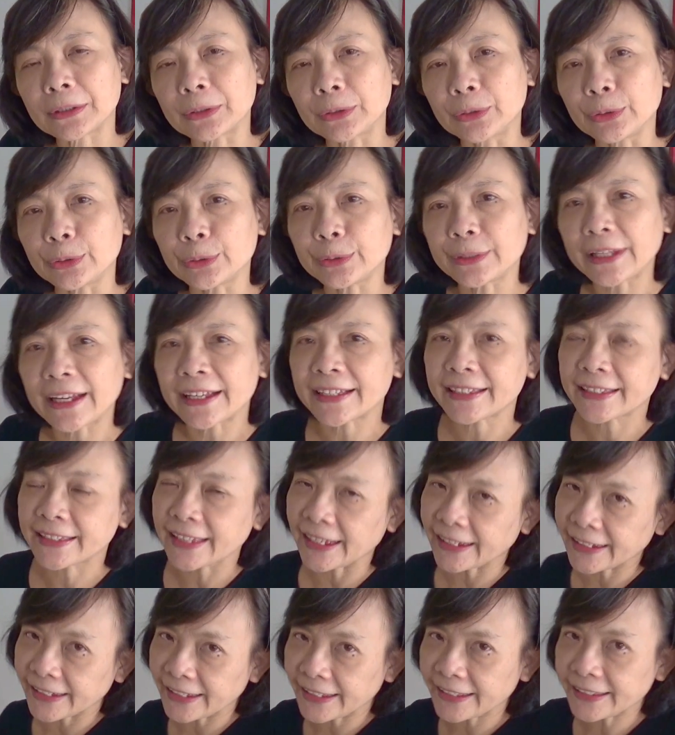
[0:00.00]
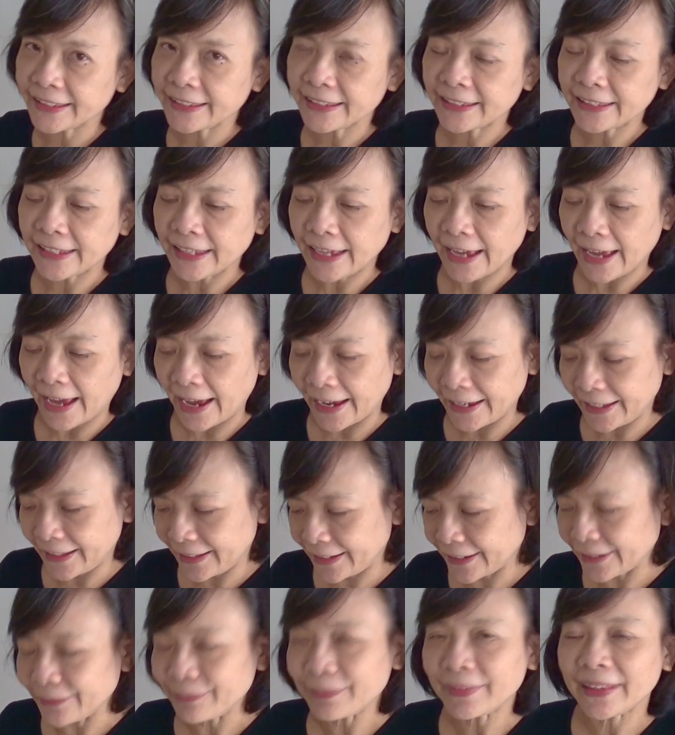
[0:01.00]
do the second
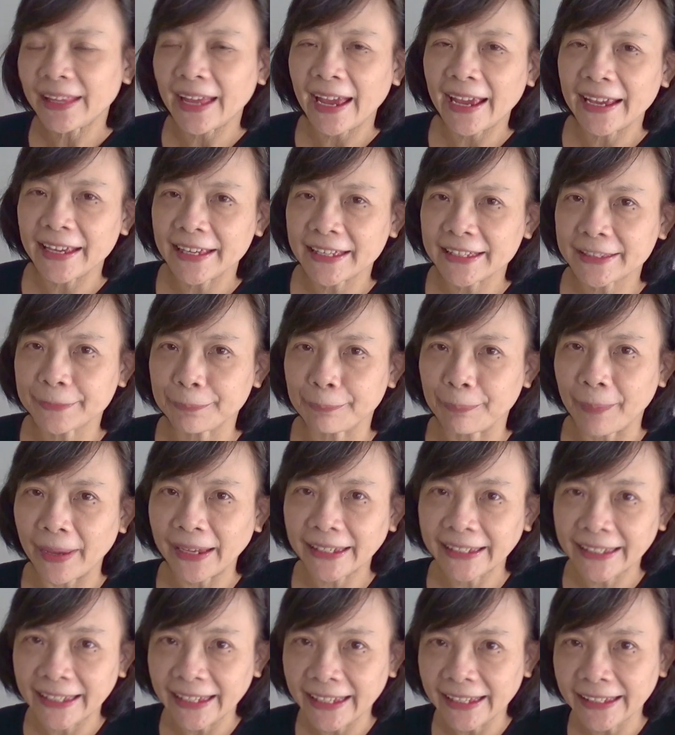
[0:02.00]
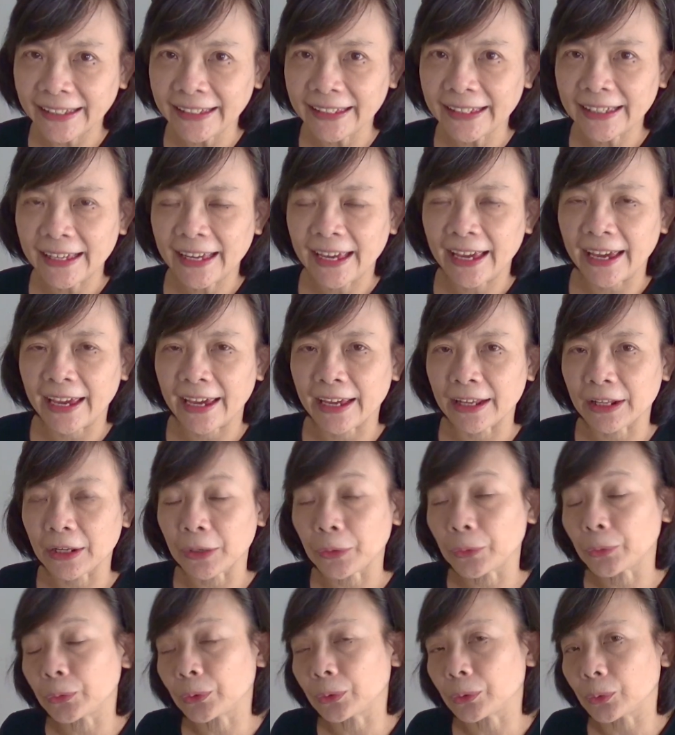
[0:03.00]
item, that is baking.
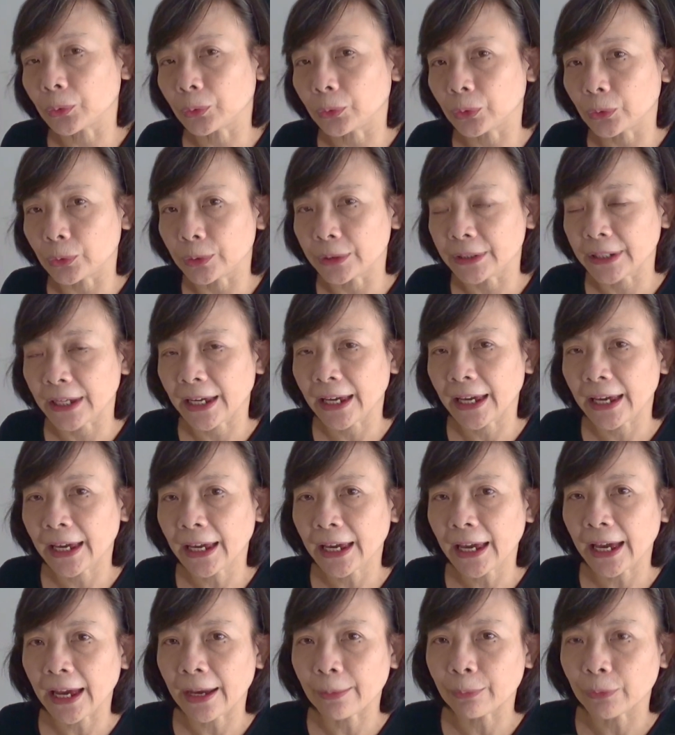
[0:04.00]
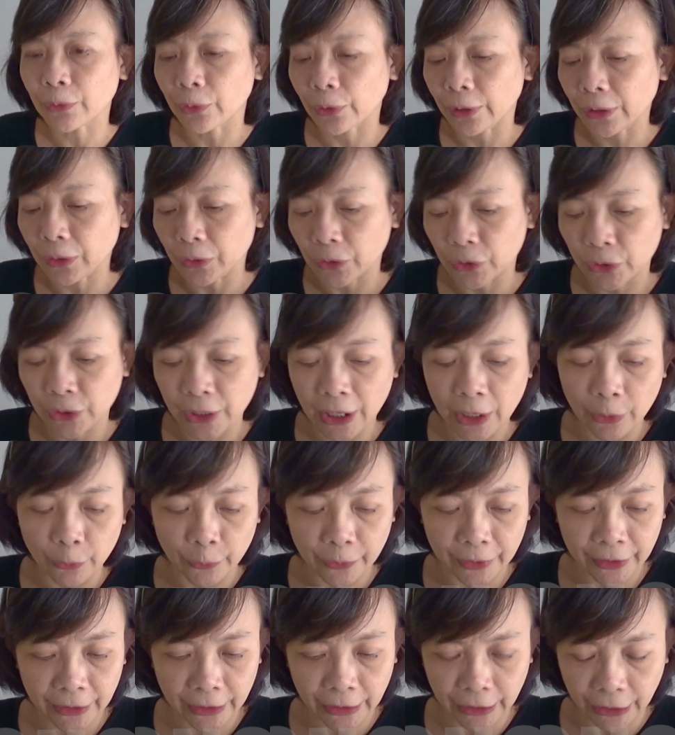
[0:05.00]
And today I'm going to share
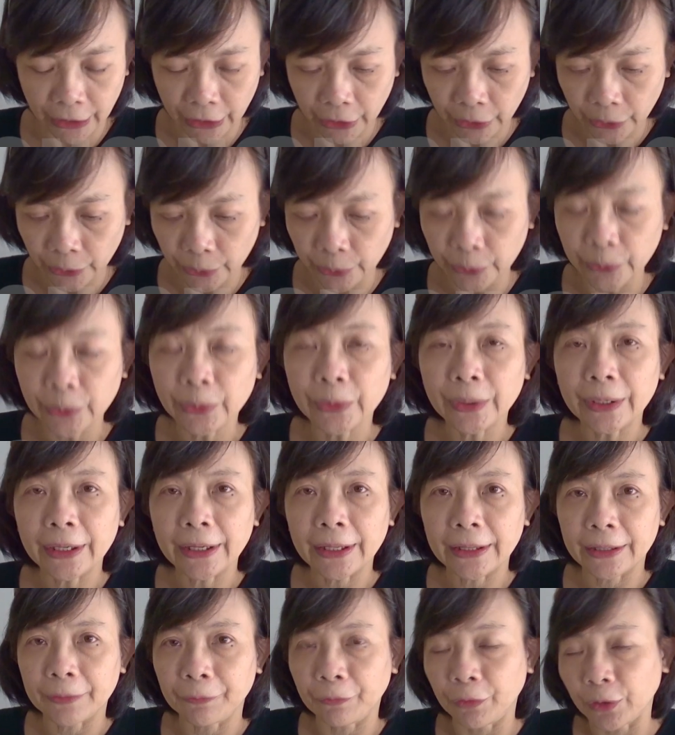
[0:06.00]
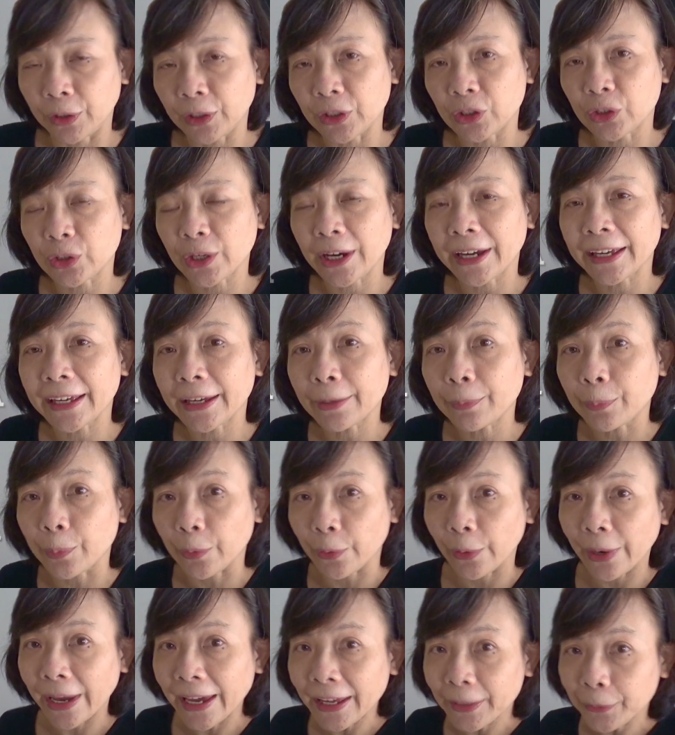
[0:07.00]
with you focaccia
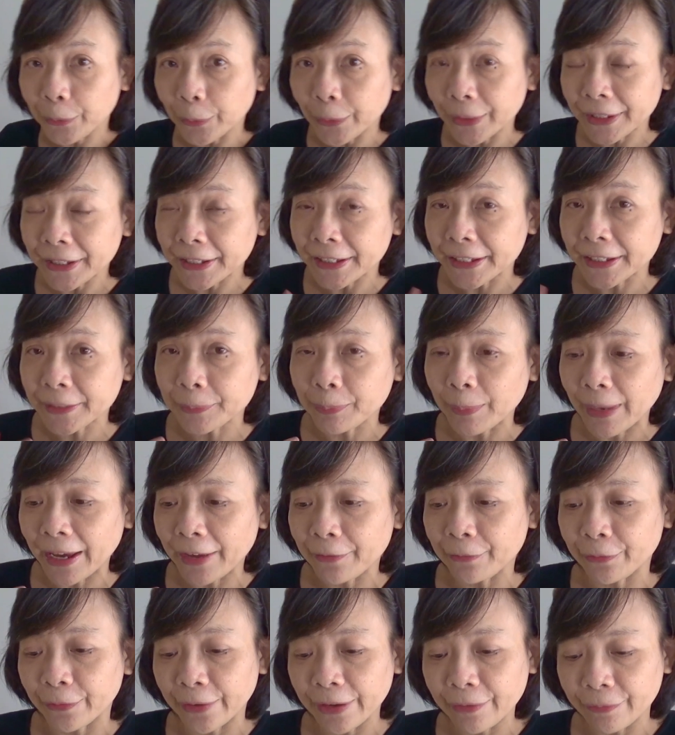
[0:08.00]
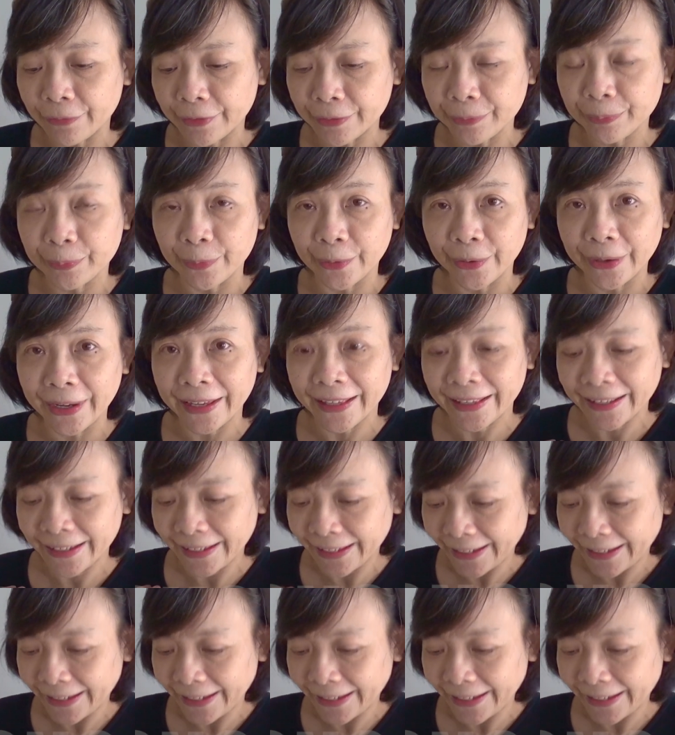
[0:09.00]
bread, which is my favorite bread.